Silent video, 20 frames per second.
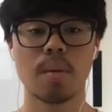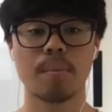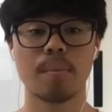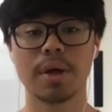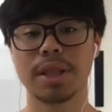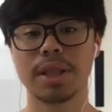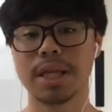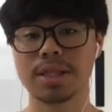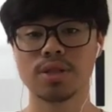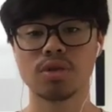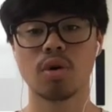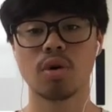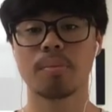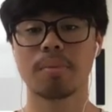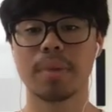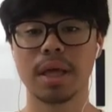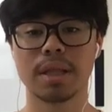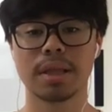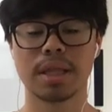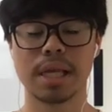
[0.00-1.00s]
but there's not
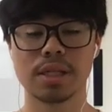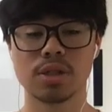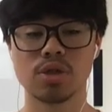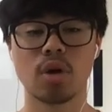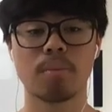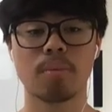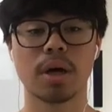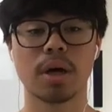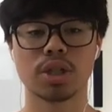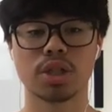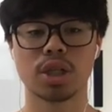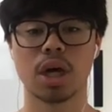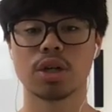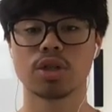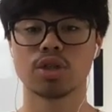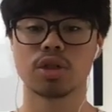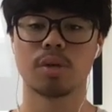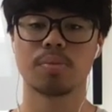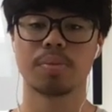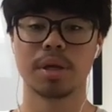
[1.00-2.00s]
much
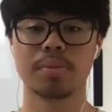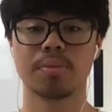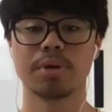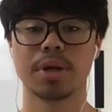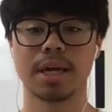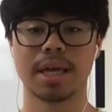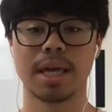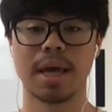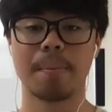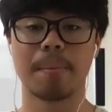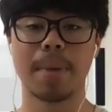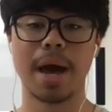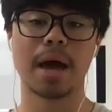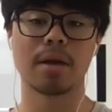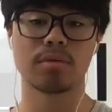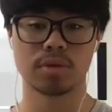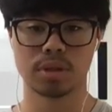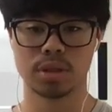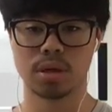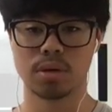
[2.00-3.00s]
touch on the people that get
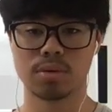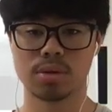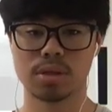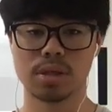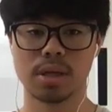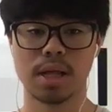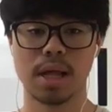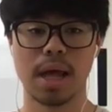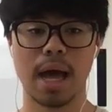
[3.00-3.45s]
bad results.